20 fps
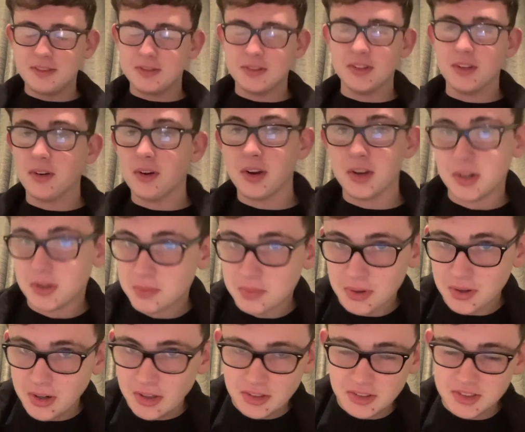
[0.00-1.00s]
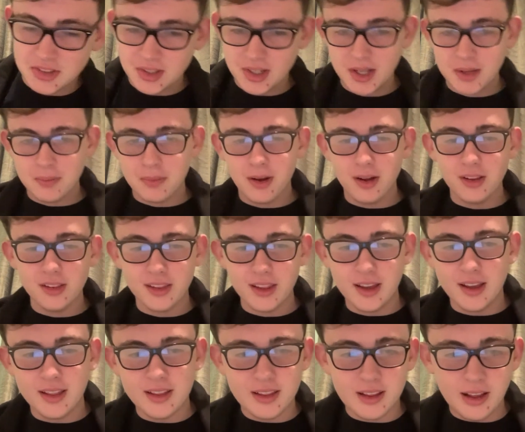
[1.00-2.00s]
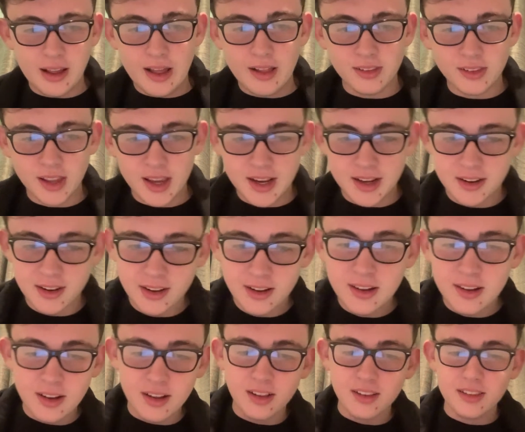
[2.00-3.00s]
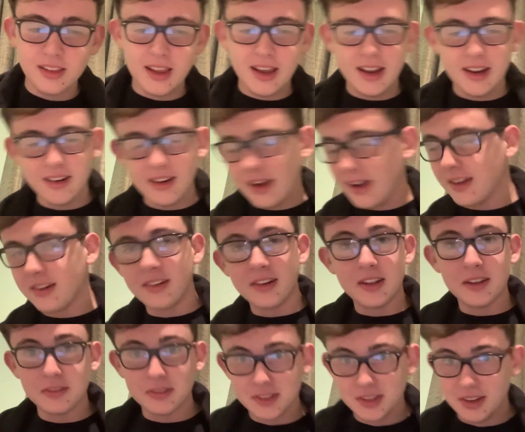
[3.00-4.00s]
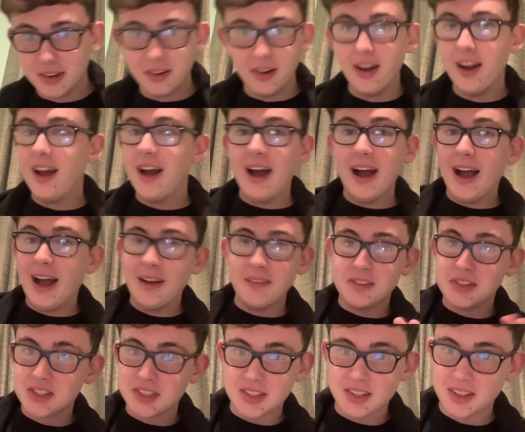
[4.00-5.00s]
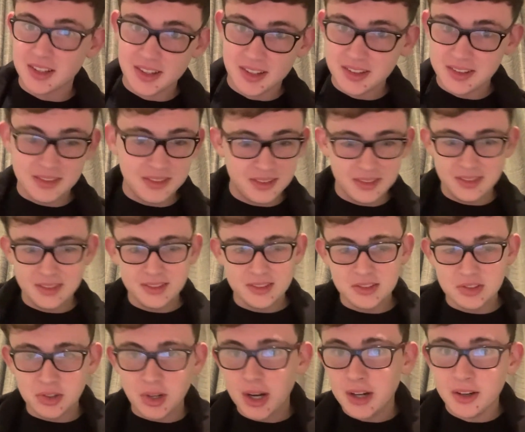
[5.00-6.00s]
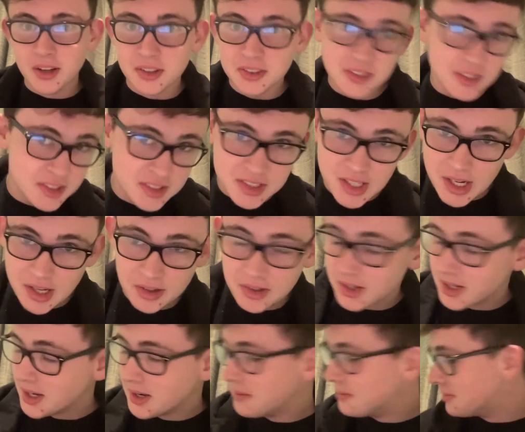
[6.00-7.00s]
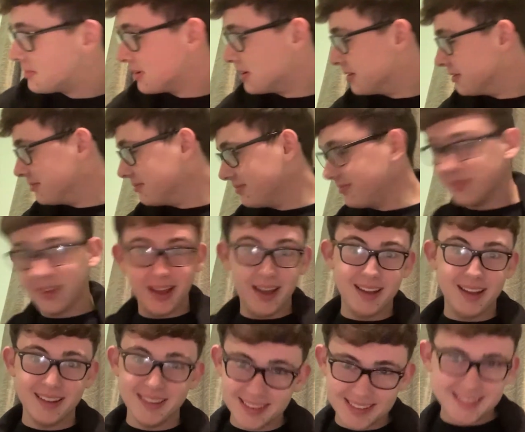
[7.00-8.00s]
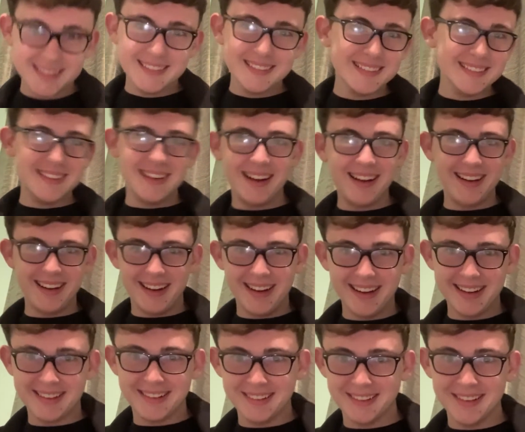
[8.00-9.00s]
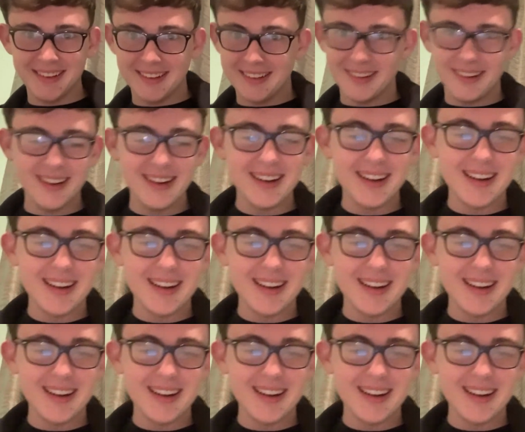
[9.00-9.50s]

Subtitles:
even know how to pronounce her name. Helena, I don't even know. I'm just gonna try not to say her name, but I don't know.